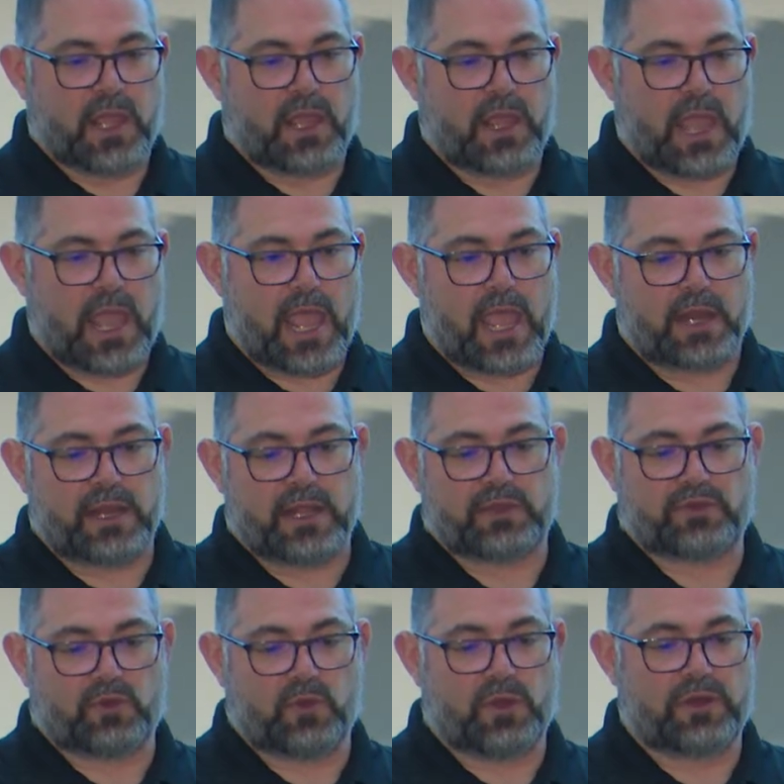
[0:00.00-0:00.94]
And
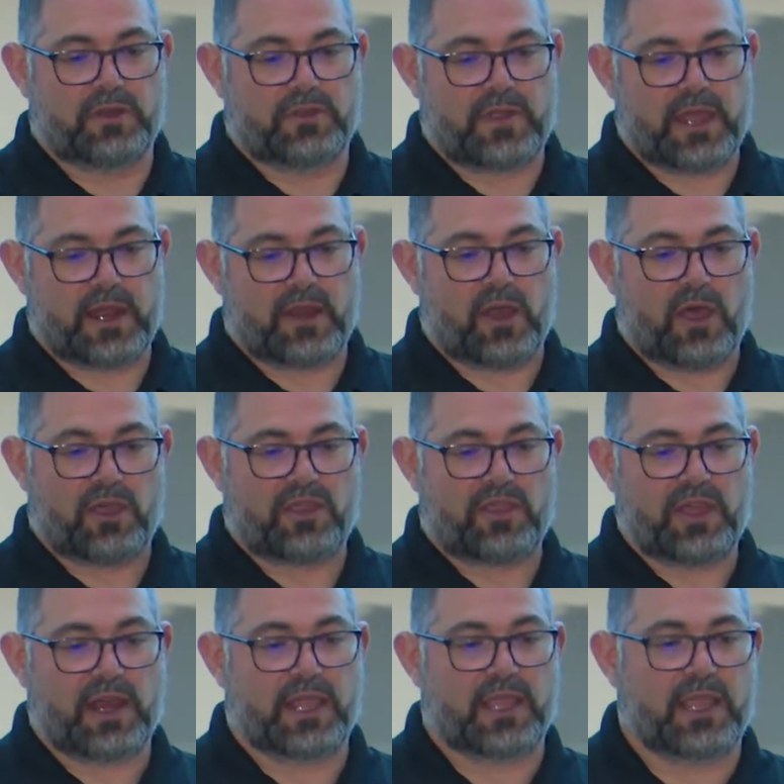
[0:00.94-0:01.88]
it's going to then
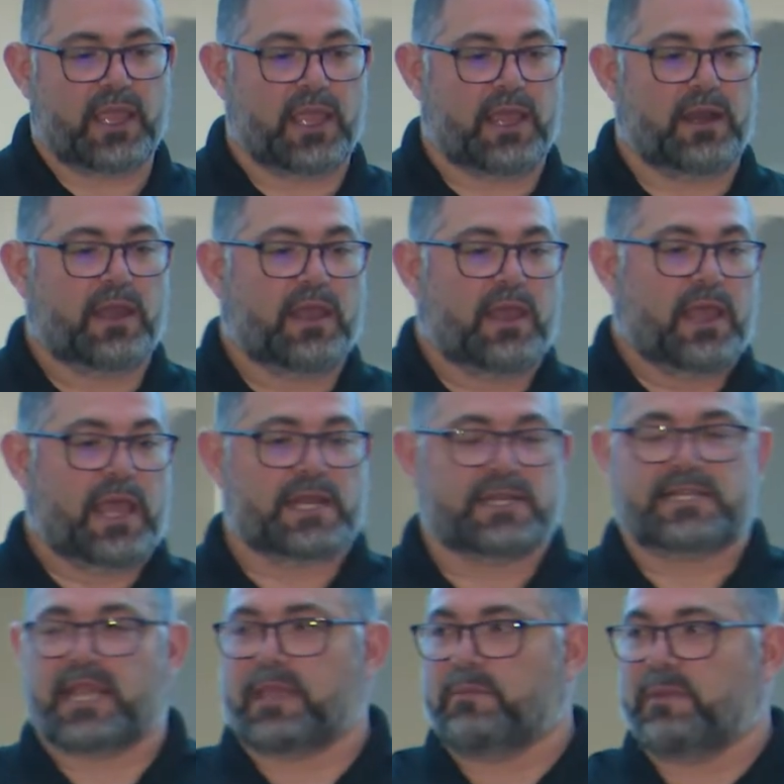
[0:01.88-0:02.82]
authenticate and
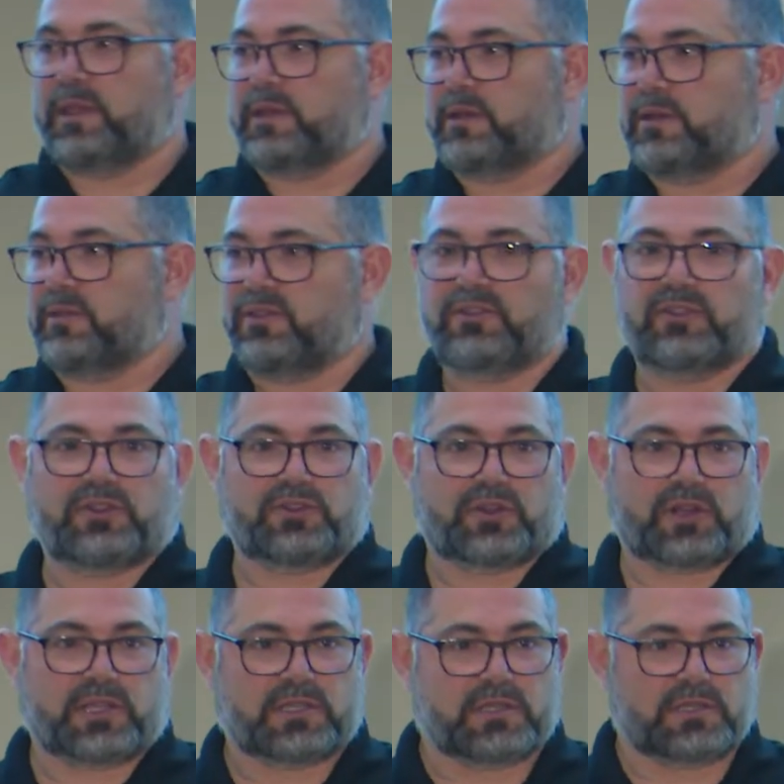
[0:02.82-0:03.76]
take me into the
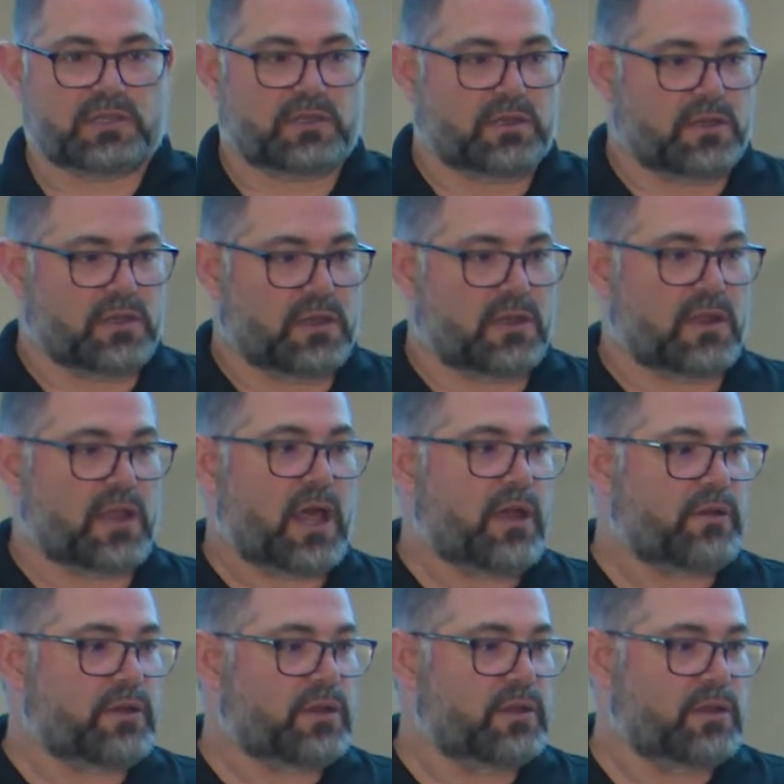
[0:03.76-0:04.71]
Citrix
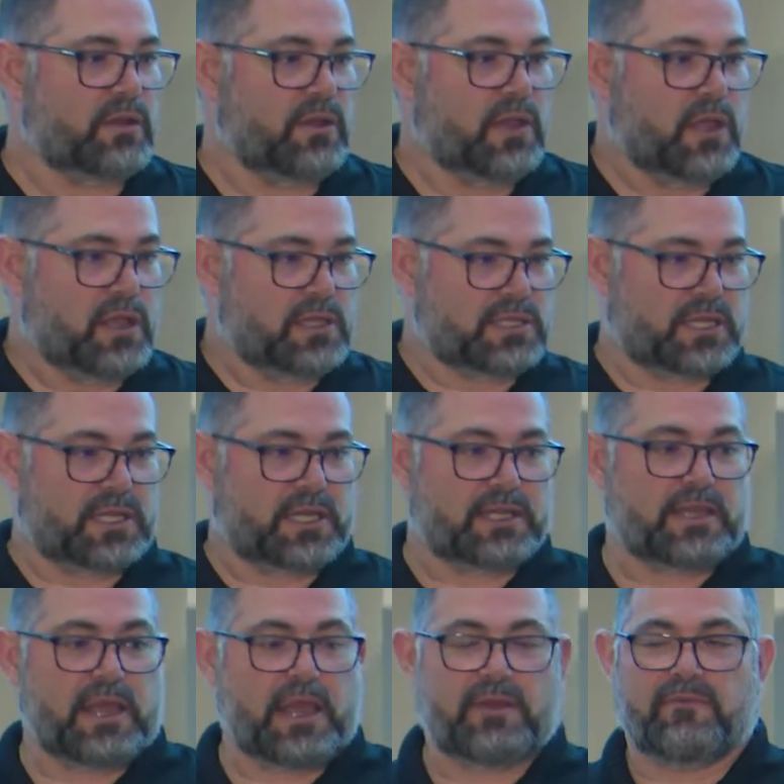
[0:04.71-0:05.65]
cloud. It's going
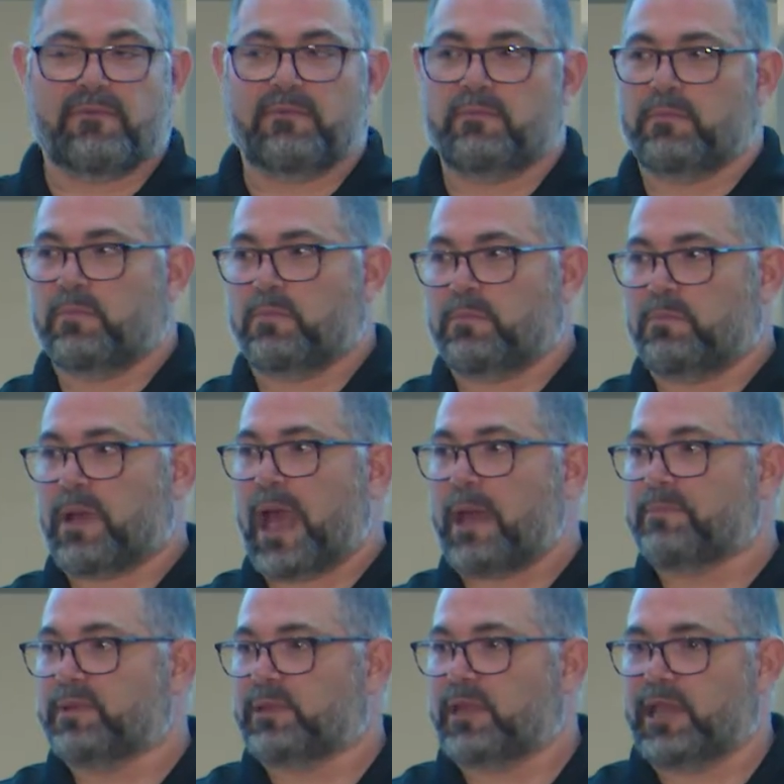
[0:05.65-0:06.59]
to then
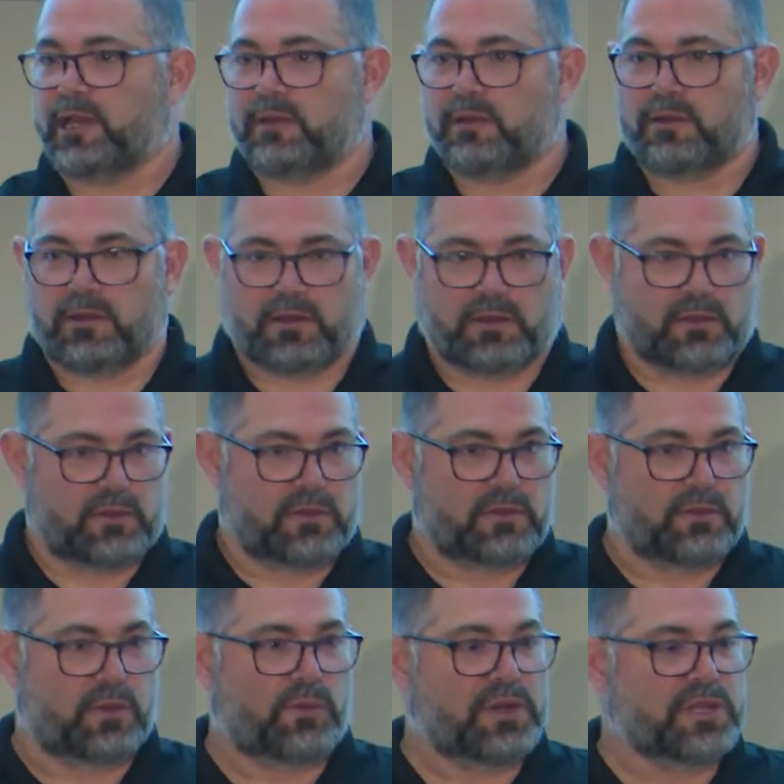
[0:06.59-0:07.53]
populate
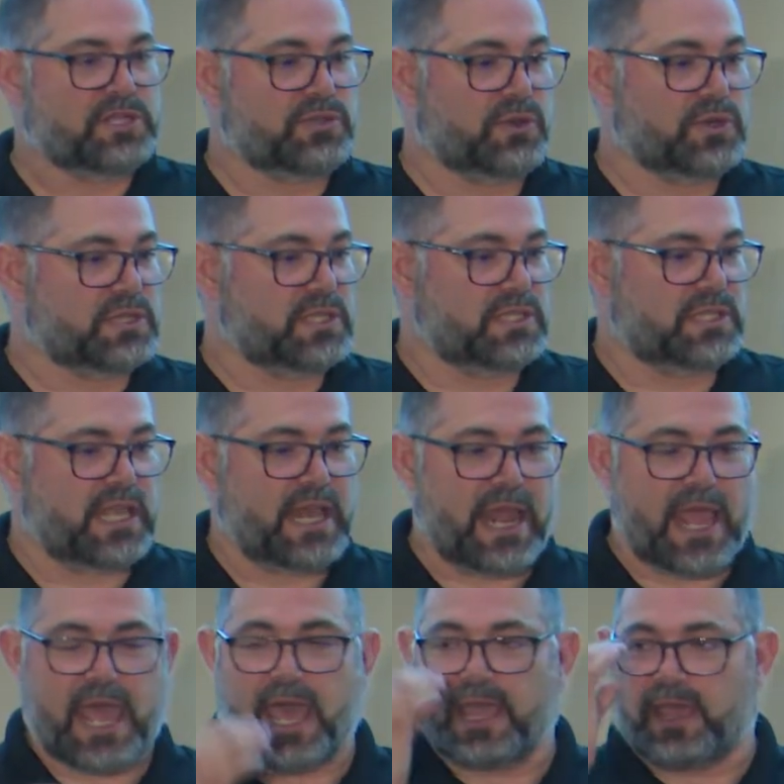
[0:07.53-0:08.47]
the resources that
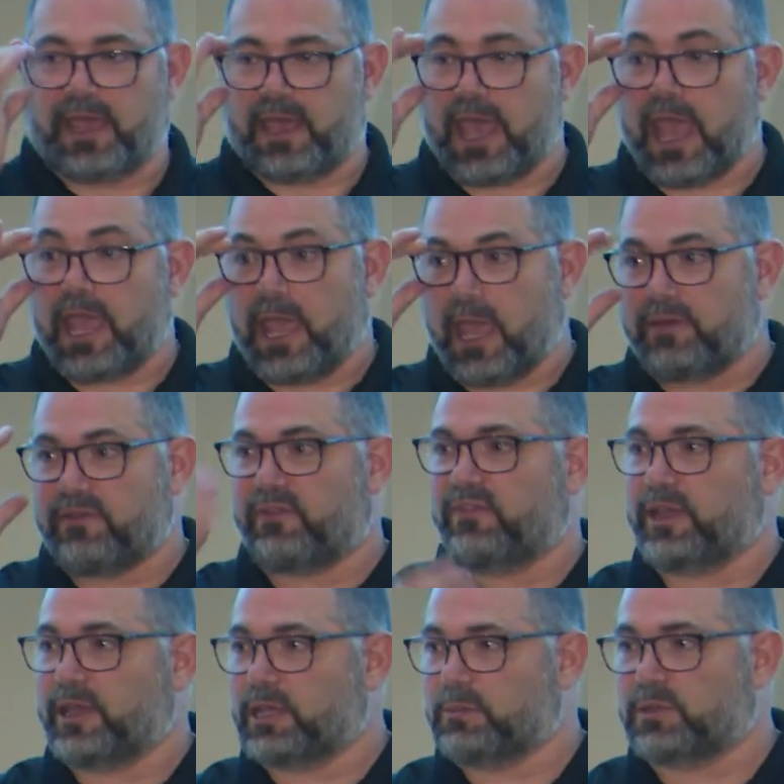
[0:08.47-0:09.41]
I have
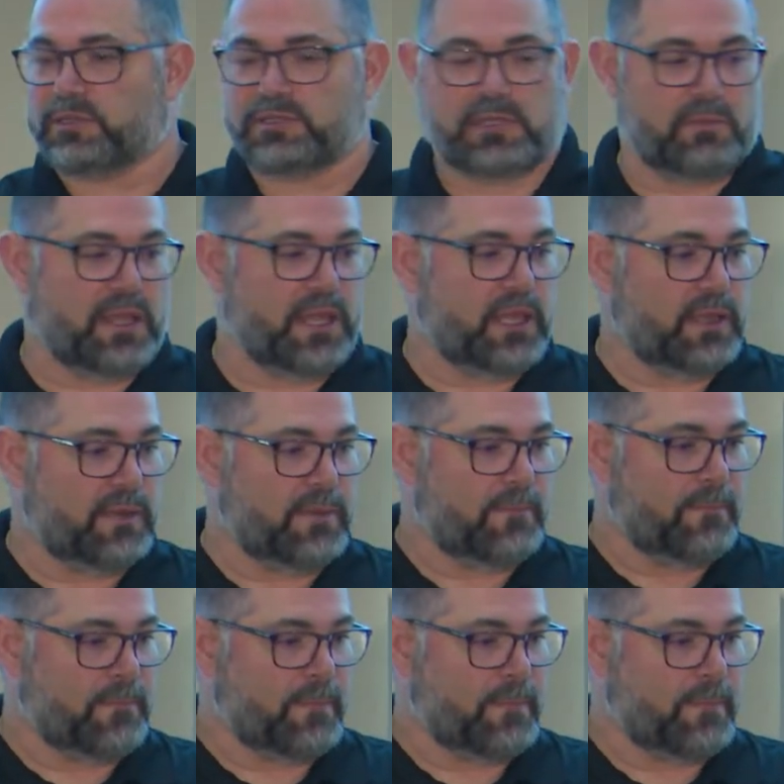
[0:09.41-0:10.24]
available to me.